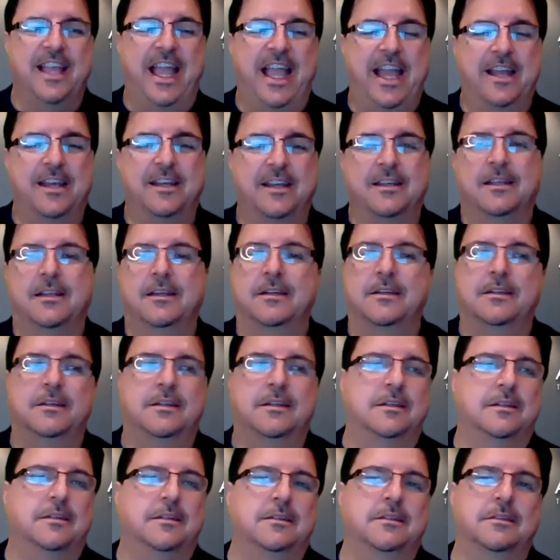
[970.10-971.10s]
and
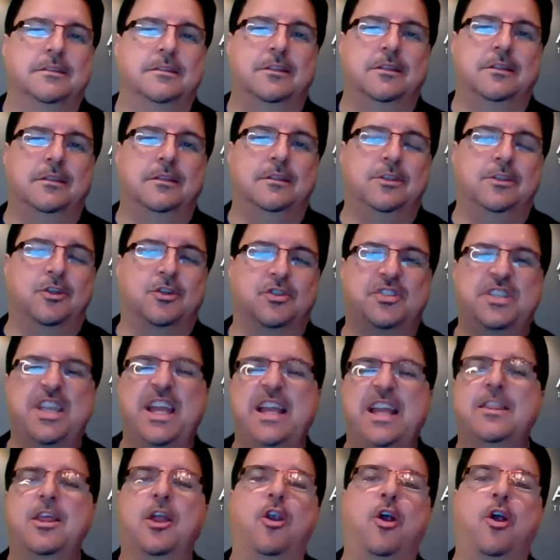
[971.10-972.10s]
you're
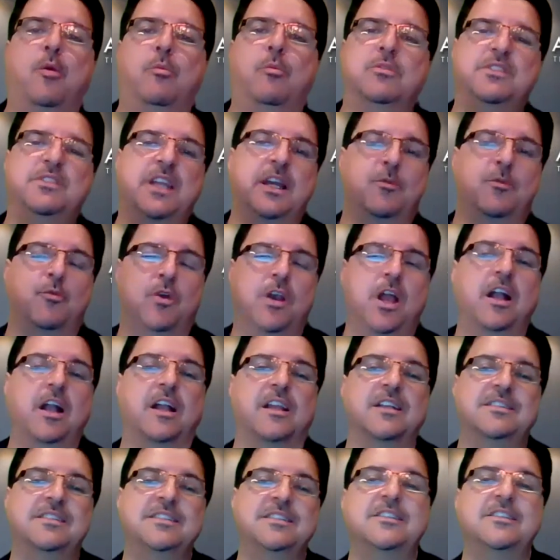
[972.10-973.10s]
saying that almost like we're not
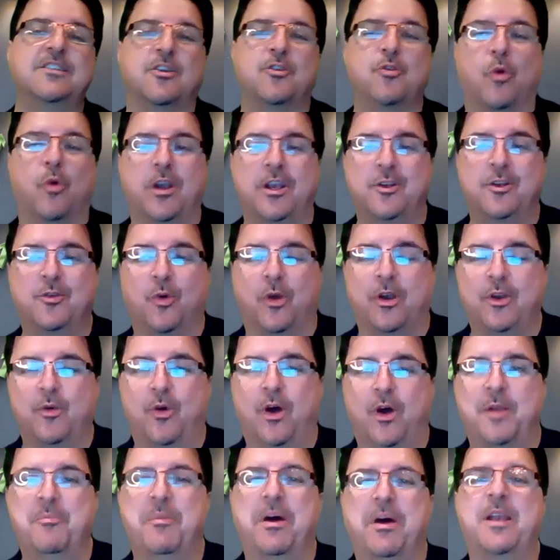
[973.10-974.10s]
going to see you to
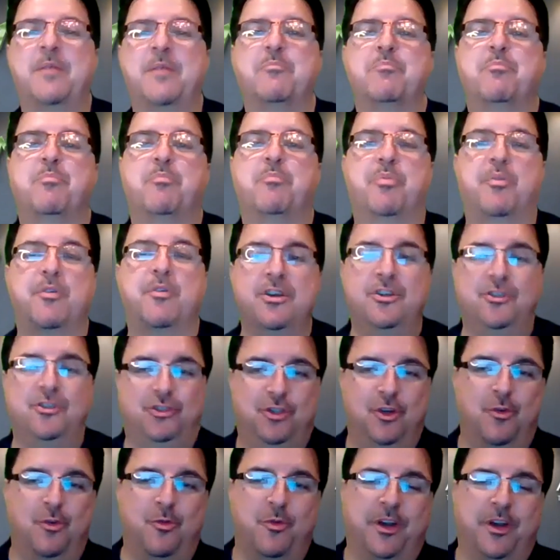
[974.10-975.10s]
2021, but I'm pretty
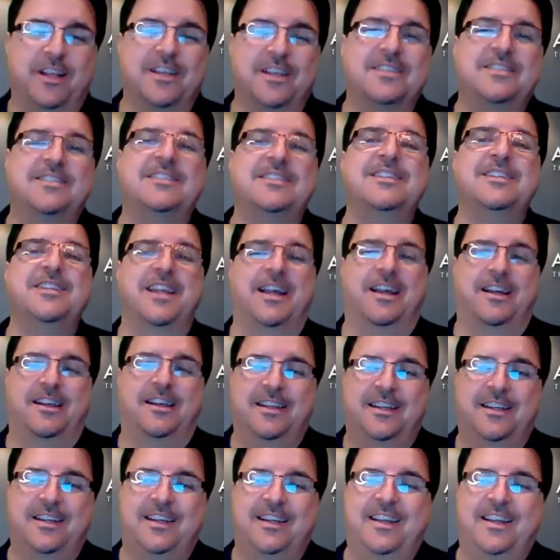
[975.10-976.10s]
sure we're going to see you
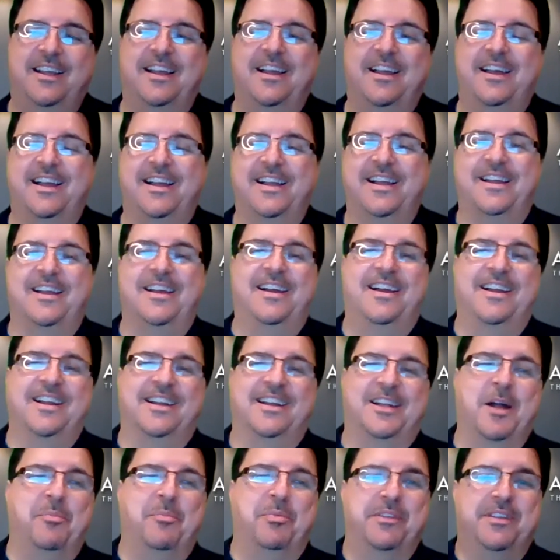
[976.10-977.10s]
uh, a
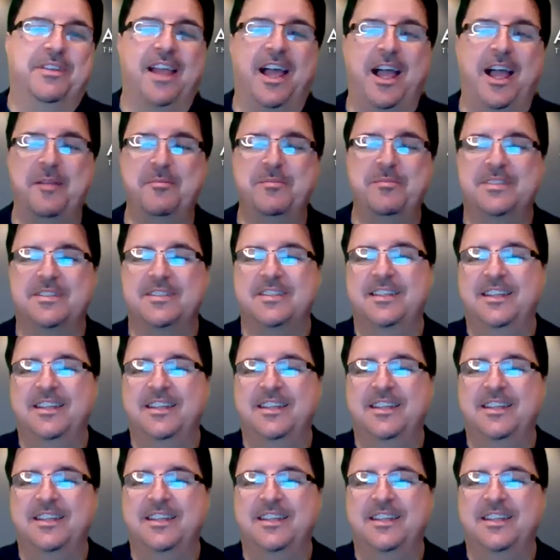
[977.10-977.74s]
couple times